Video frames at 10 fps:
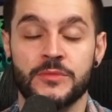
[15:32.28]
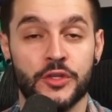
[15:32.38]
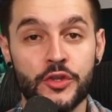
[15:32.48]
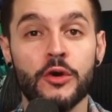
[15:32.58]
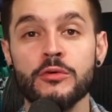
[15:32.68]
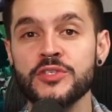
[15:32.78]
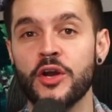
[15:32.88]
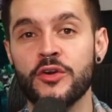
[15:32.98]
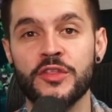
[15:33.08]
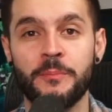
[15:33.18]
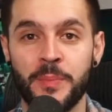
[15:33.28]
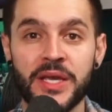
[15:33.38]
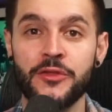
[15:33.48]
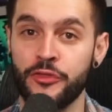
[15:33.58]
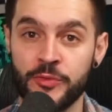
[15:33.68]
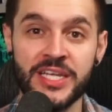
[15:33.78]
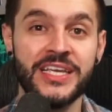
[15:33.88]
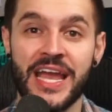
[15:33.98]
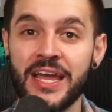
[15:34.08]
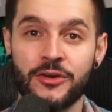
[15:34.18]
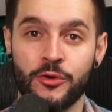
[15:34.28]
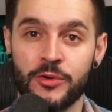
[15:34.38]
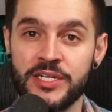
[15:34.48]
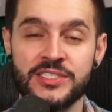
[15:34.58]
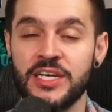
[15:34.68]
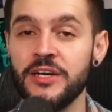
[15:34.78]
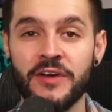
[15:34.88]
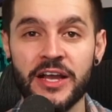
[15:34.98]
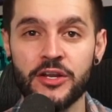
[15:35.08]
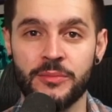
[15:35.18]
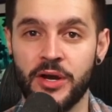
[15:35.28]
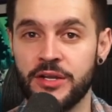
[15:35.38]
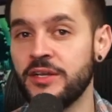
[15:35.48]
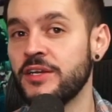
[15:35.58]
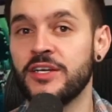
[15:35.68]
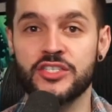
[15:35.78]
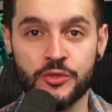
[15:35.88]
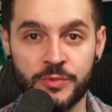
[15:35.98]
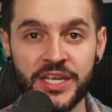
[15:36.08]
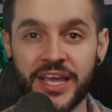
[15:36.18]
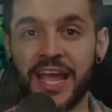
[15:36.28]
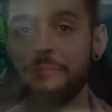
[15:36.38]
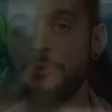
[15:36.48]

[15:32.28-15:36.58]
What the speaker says: Those are the big 3 categories of IronMON. To recap,